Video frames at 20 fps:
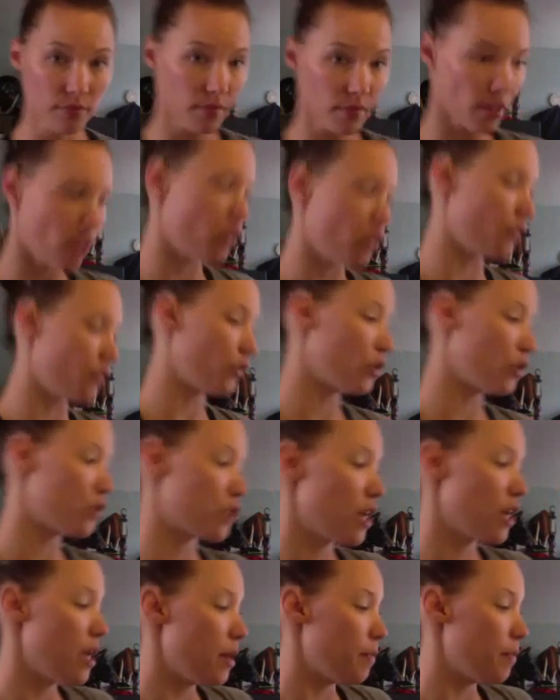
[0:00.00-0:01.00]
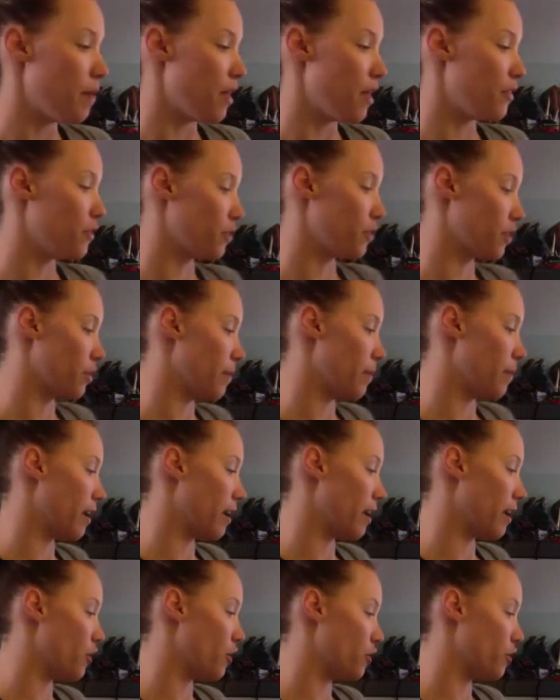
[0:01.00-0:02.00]
the first month you're going to make
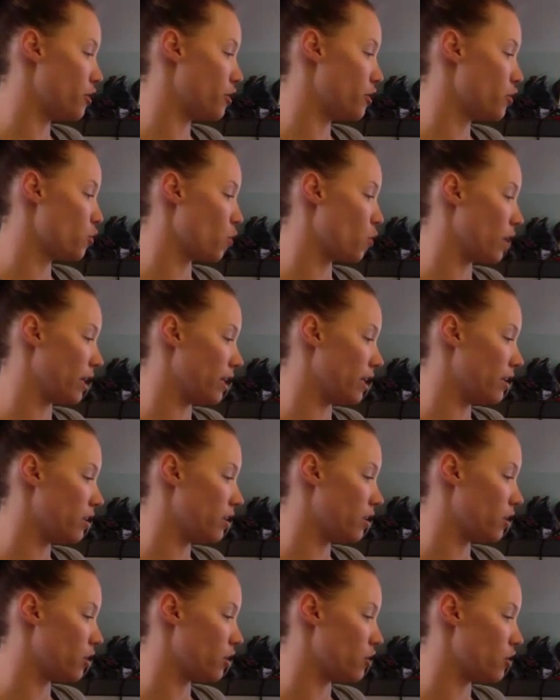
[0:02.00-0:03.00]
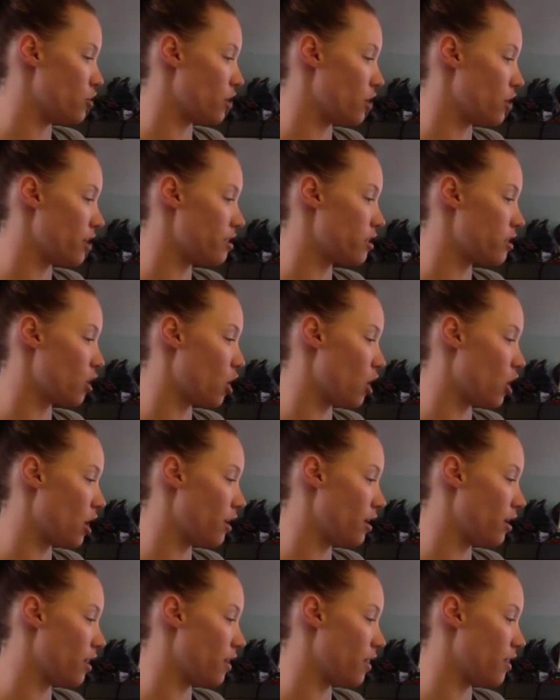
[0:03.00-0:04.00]
$120 just
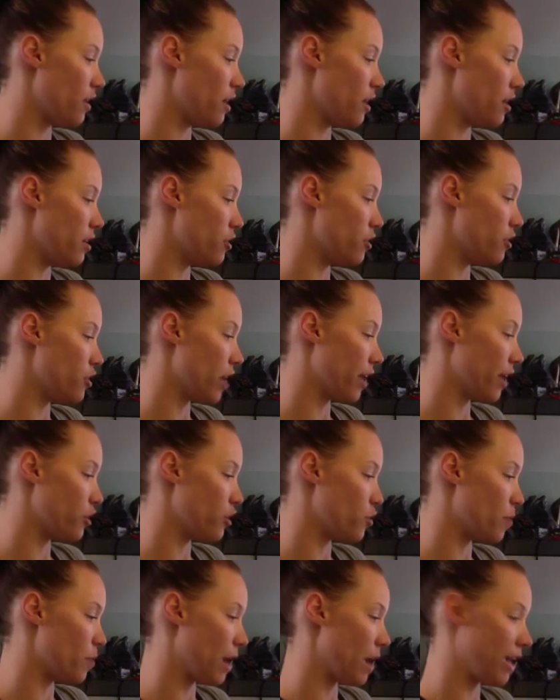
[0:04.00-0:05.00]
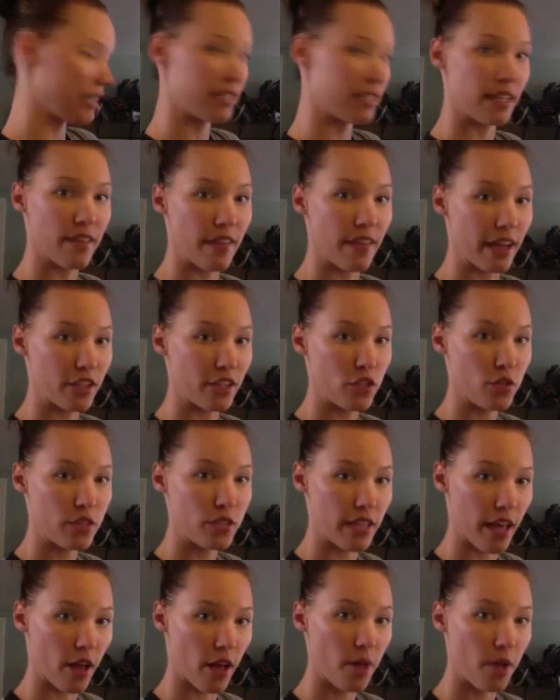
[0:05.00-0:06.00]
on the challenge packs that you
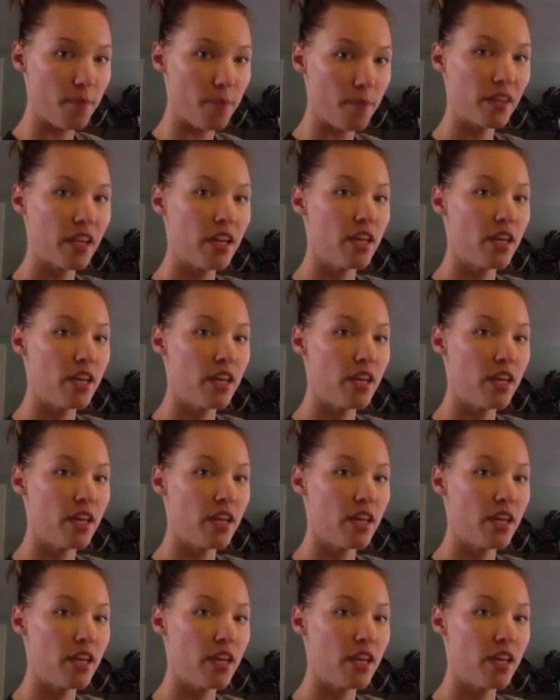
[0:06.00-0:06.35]
sell.